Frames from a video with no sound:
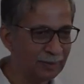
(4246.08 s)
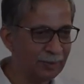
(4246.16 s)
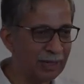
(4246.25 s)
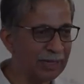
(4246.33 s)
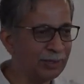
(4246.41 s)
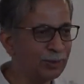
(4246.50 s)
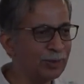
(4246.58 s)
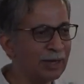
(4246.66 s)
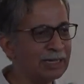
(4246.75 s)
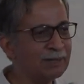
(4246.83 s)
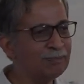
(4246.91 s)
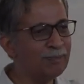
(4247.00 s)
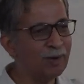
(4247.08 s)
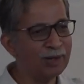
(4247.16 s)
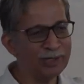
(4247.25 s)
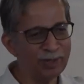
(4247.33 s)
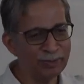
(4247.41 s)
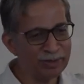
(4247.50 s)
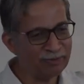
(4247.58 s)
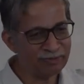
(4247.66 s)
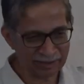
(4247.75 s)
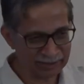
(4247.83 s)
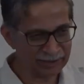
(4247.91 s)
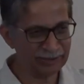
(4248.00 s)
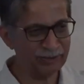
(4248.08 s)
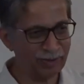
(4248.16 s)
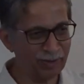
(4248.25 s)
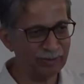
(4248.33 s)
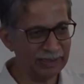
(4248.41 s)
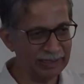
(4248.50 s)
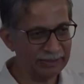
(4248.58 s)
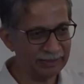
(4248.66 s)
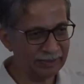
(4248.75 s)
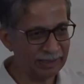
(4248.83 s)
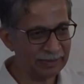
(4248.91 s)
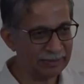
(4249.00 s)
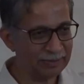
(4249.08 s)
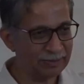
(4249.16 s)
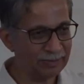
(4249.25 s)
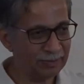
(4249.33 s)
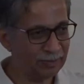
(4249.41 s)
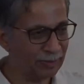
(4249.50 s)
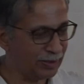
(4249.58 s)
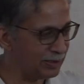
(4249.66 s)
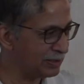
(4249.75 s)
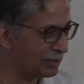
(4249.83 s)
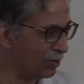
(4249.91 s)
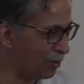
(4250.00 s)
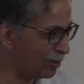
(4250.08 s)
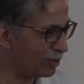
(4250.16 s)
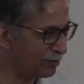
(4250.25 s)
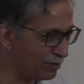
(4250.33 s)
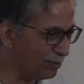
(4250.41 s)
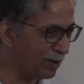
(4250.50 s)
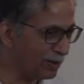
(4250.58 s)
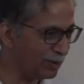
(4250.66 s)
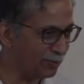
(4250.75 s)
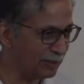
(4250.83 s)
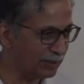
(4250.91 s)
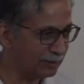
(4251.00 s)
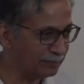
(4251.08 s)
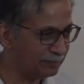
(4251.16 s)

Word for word: Well, you will write a polynomial function normally, right? What is the order of the polynomial?